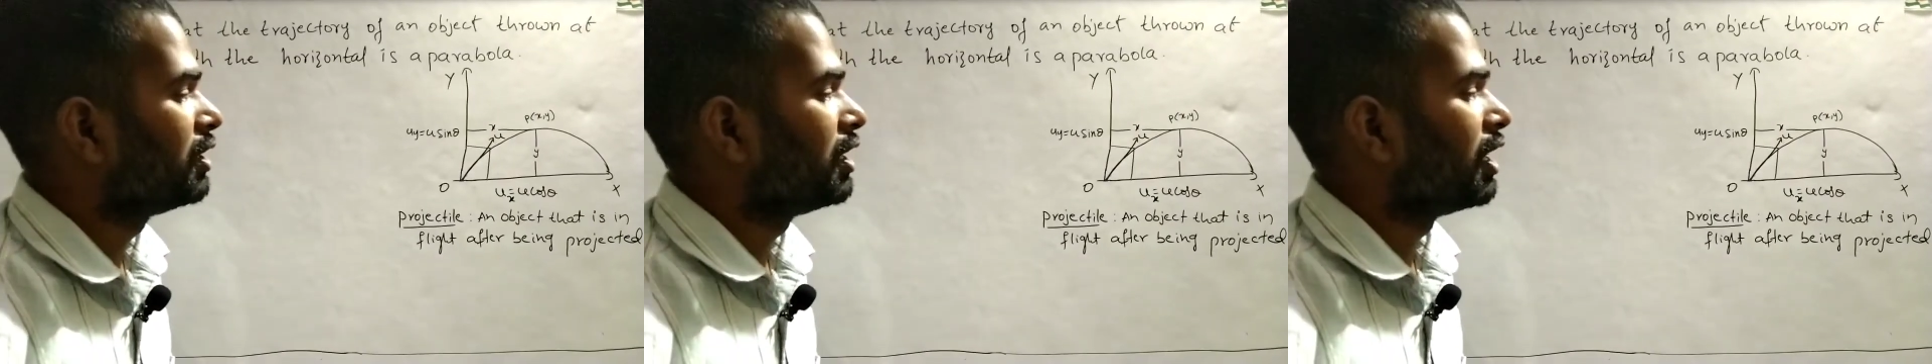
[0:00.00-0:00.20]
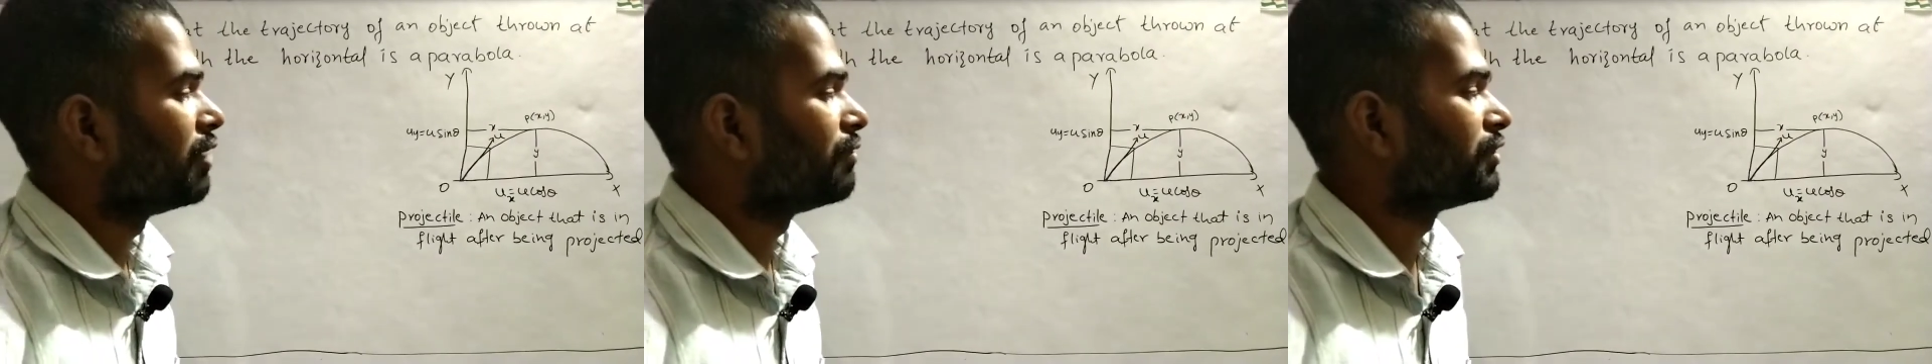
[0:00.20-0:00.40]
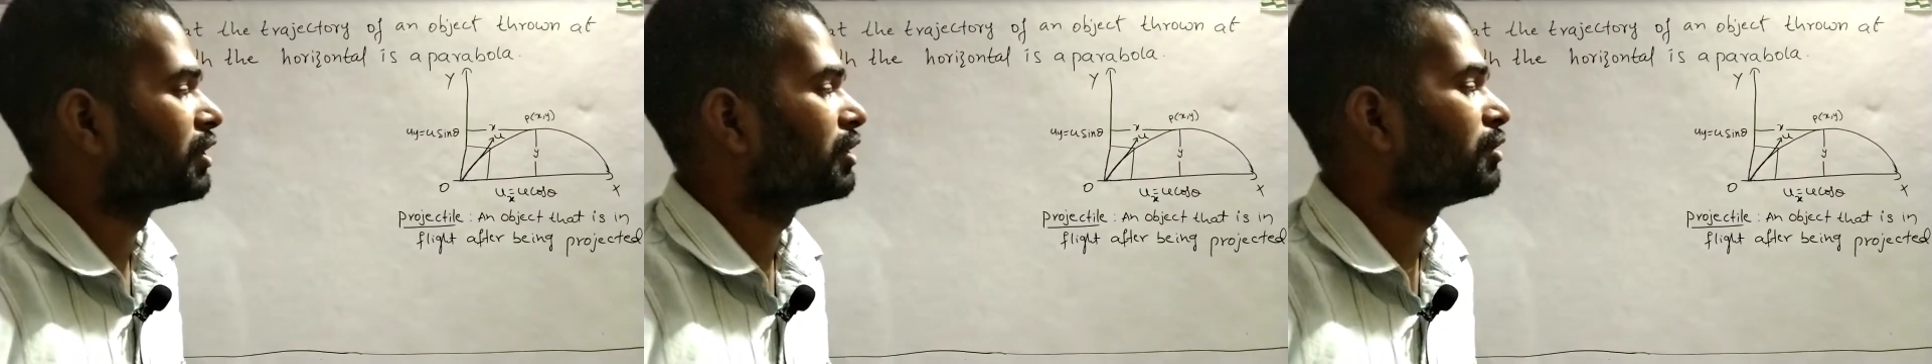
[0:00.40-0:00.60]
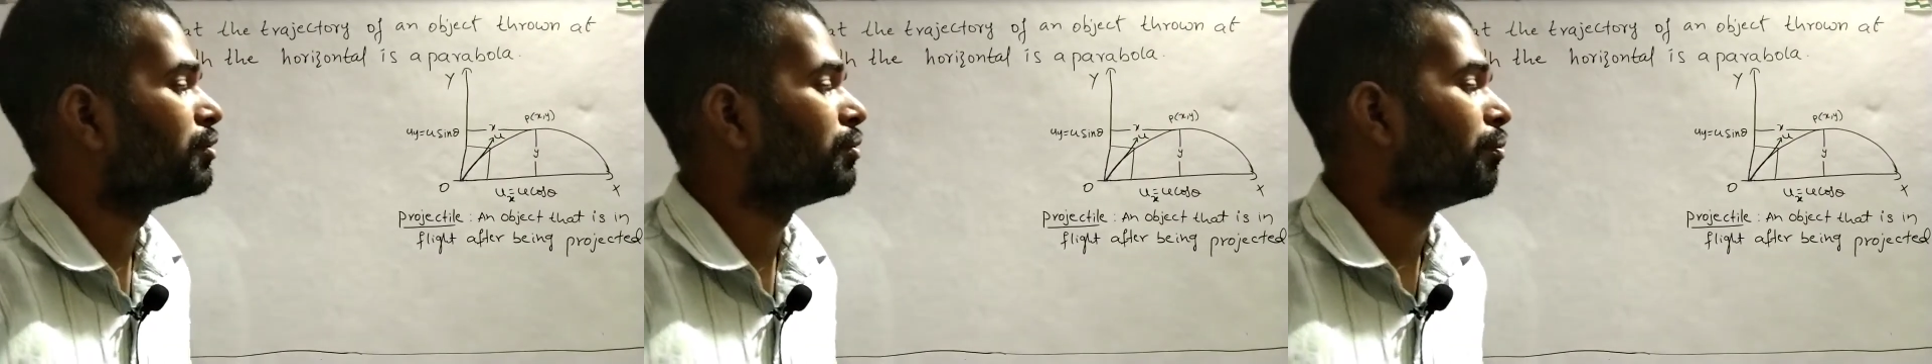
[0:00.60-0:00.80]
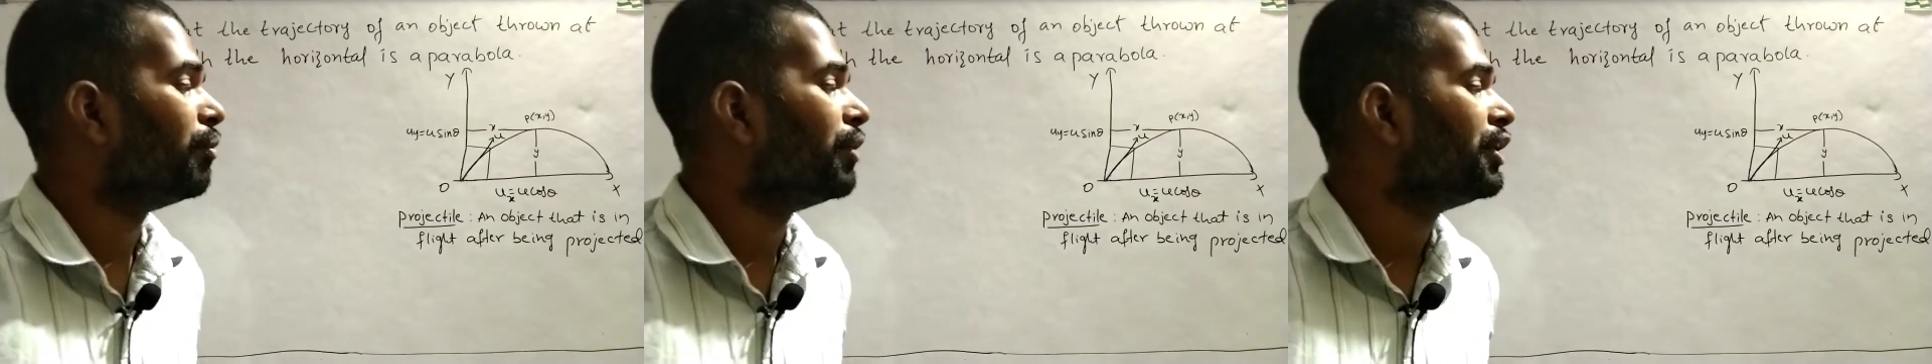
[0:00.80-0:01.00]
after
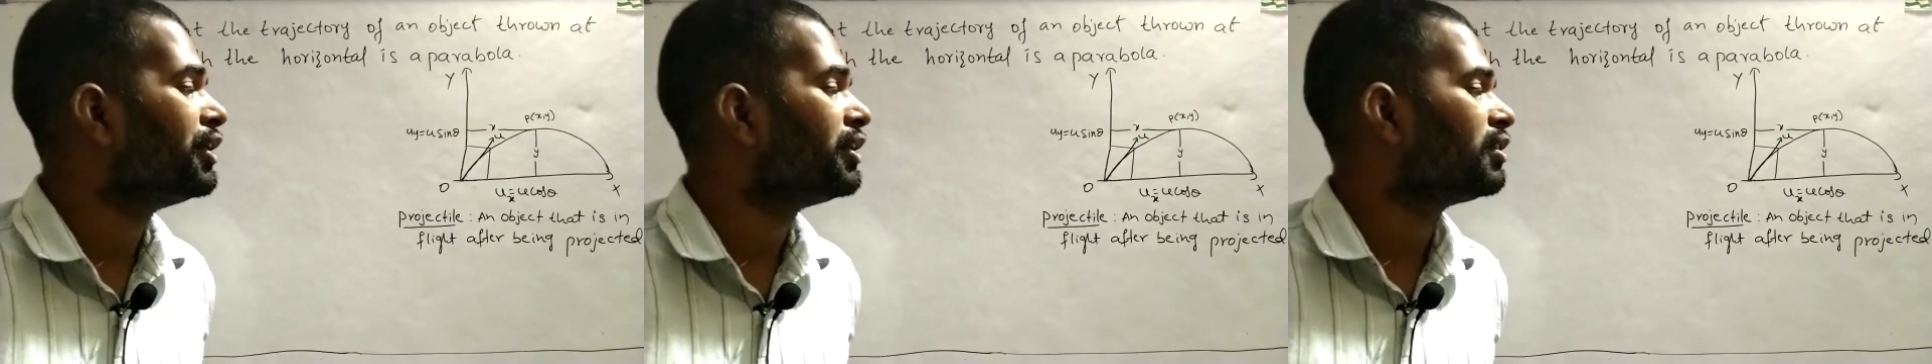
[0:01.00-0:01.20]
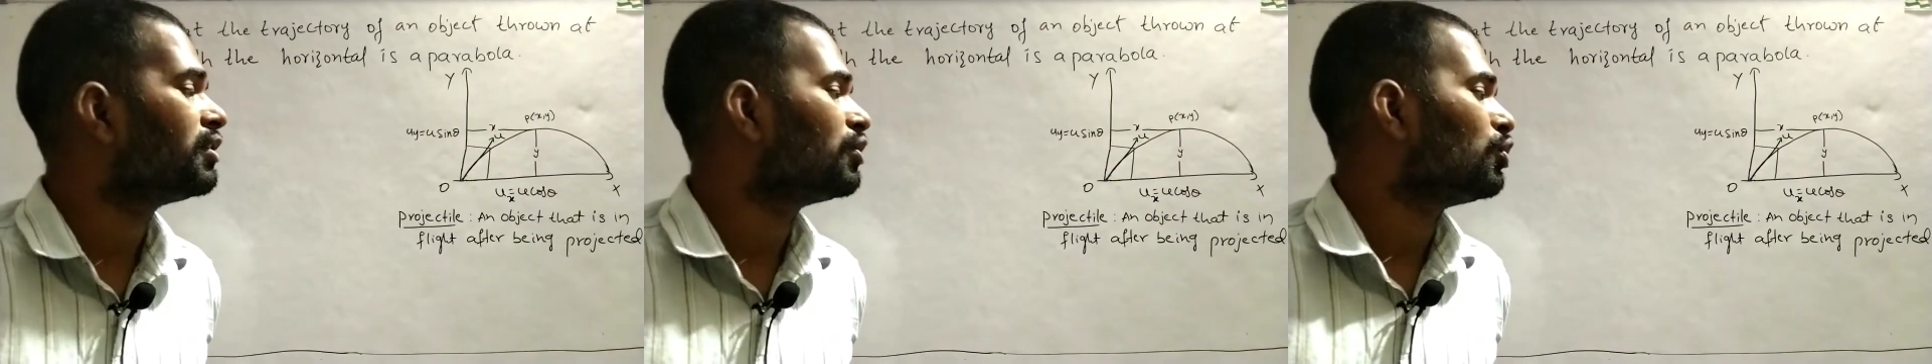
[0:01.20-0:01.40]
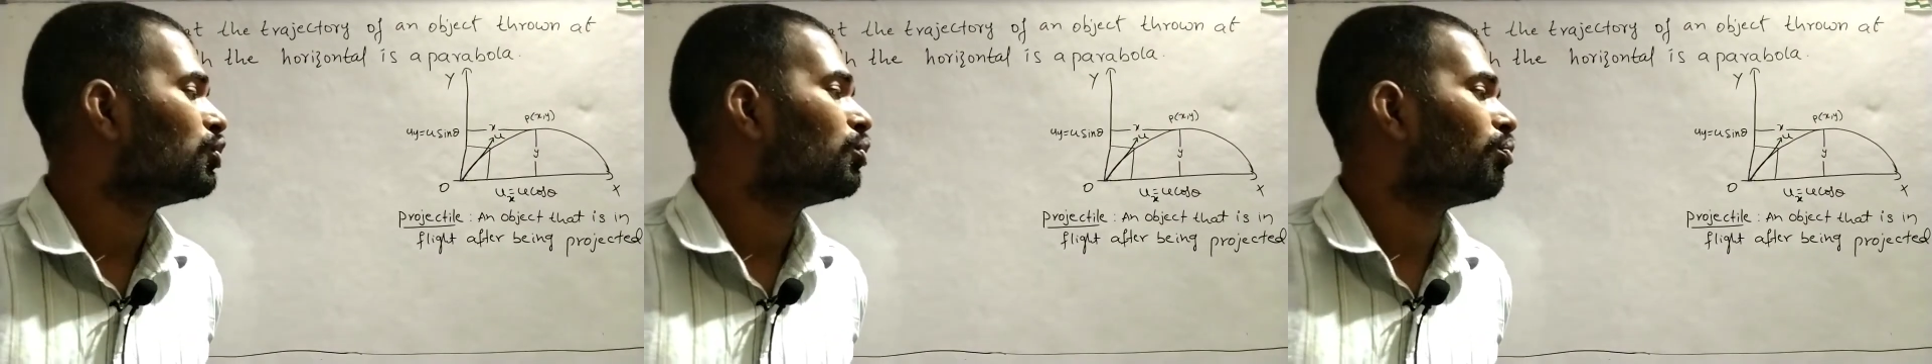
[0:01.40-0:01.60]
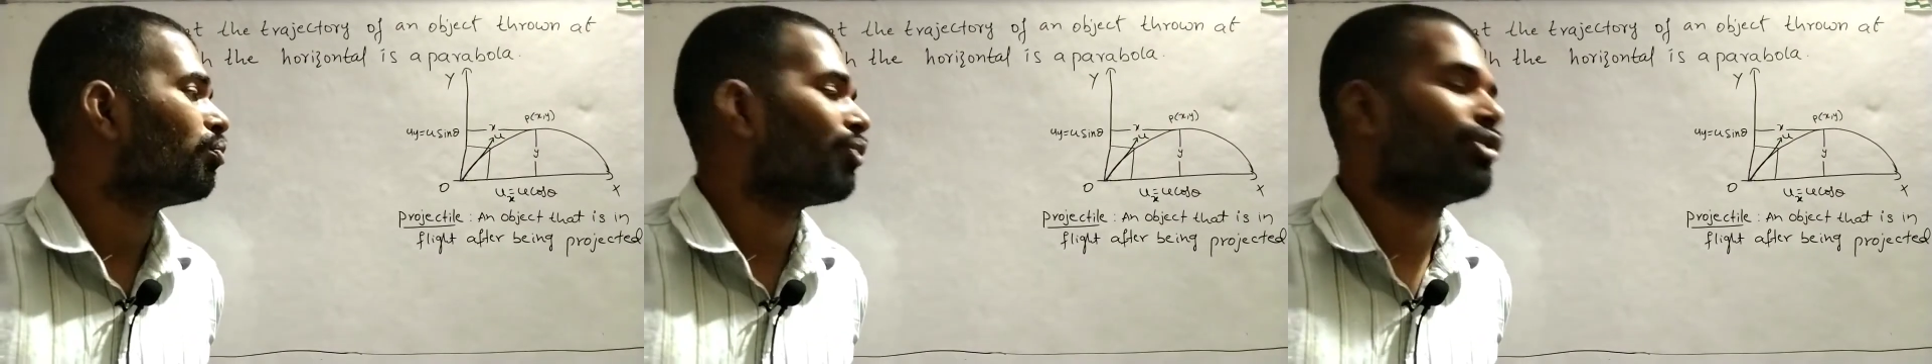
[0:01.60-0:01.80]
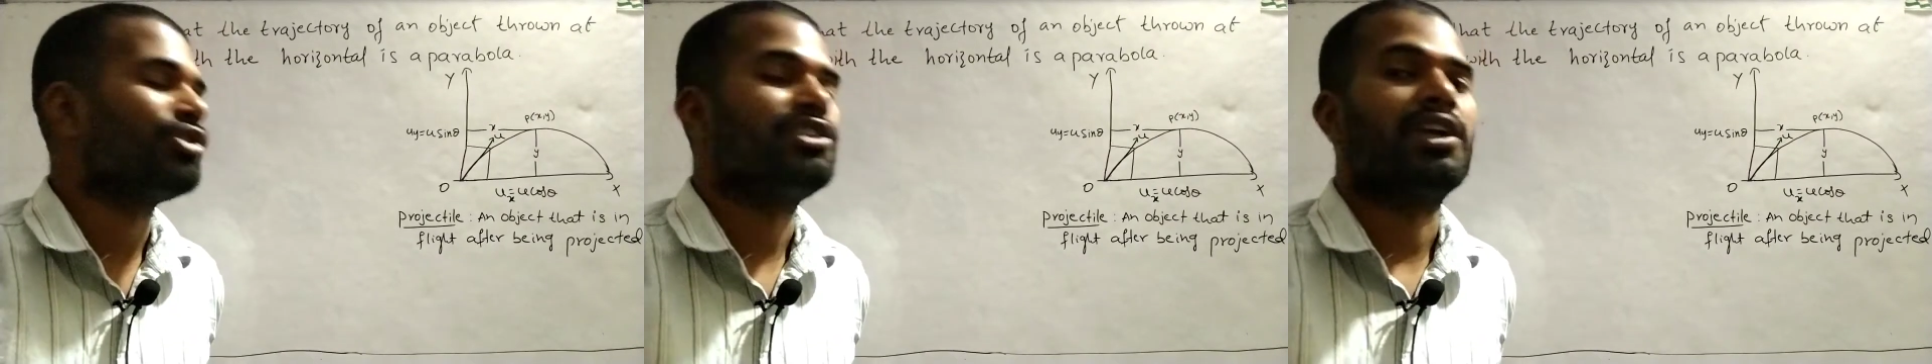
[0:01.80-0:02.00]
being
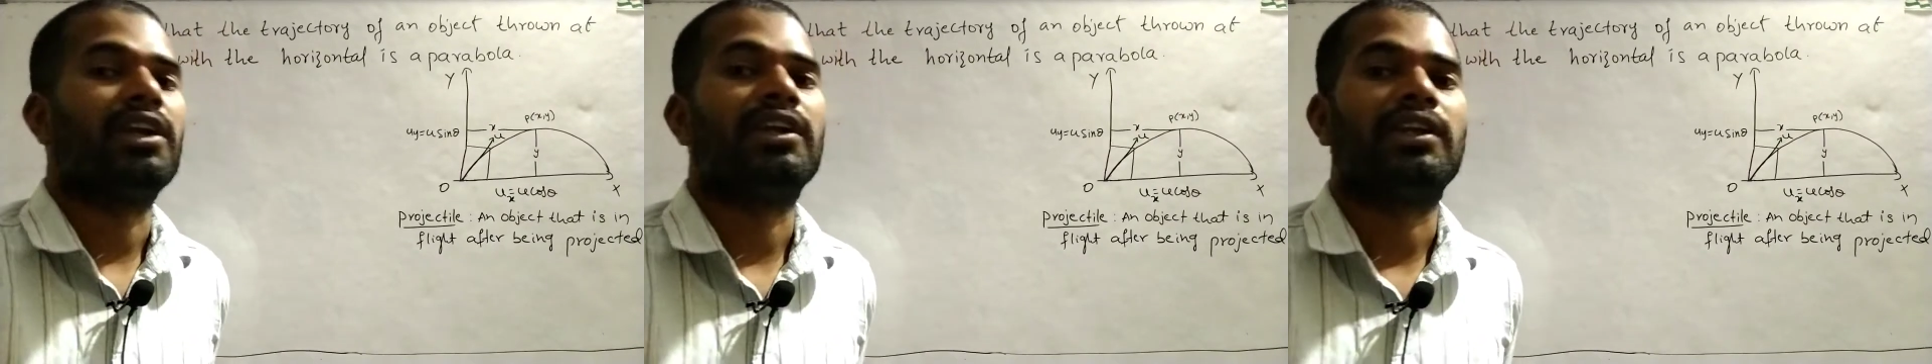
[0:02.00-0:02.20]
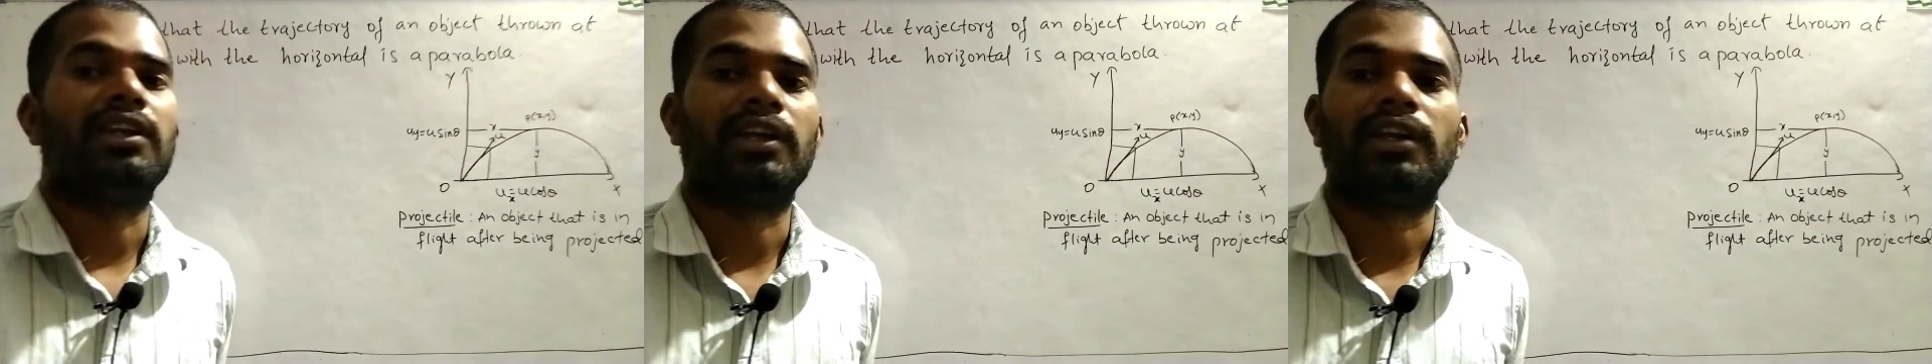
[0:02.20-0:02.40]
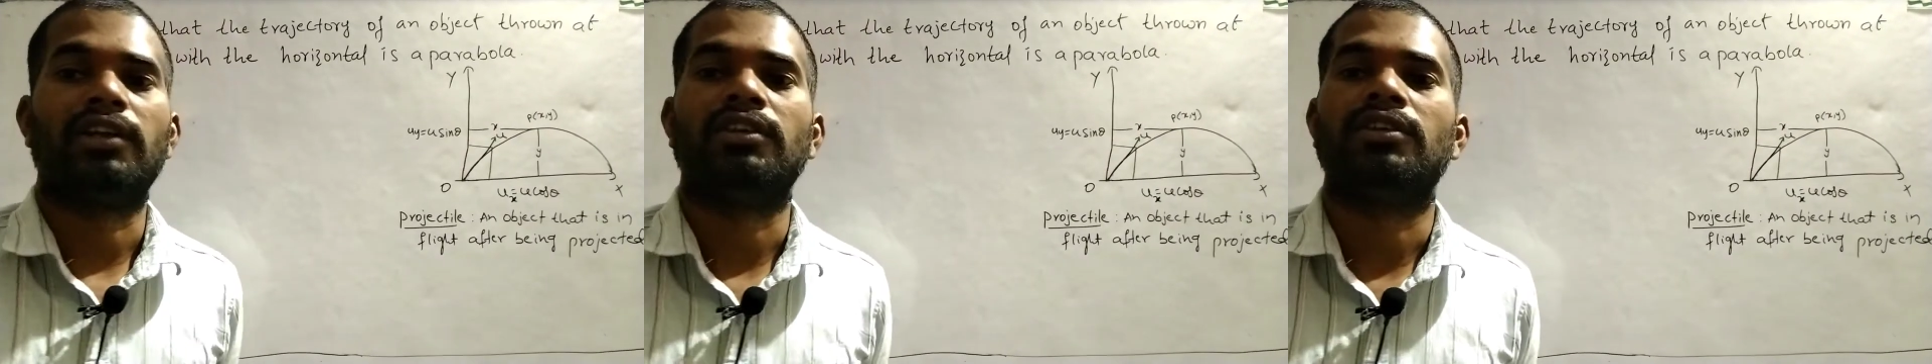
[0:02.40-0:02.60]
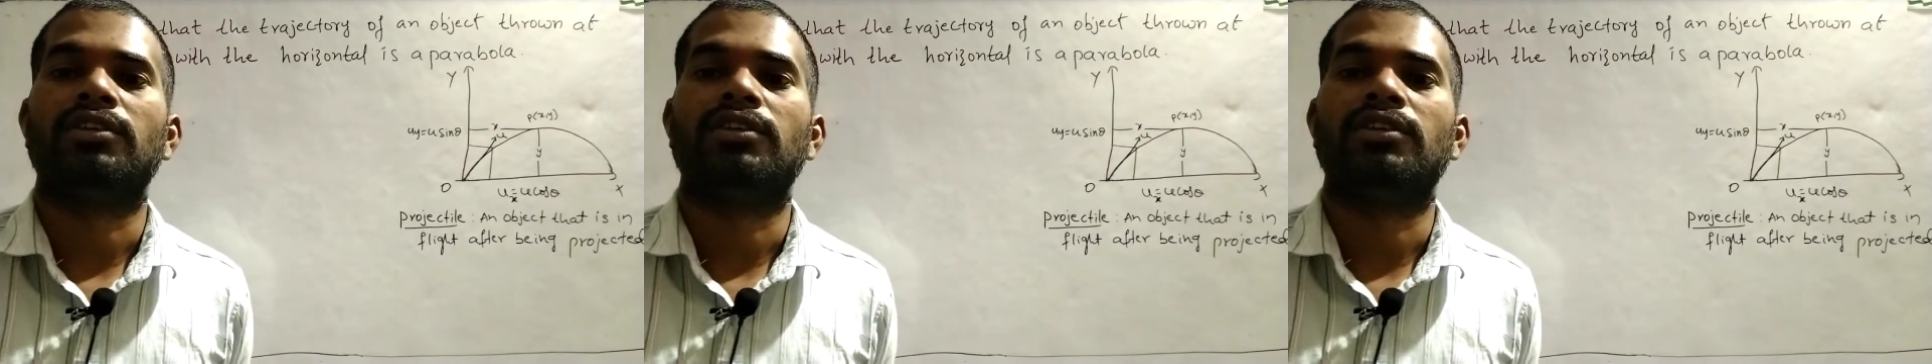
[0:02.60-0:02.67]
projected.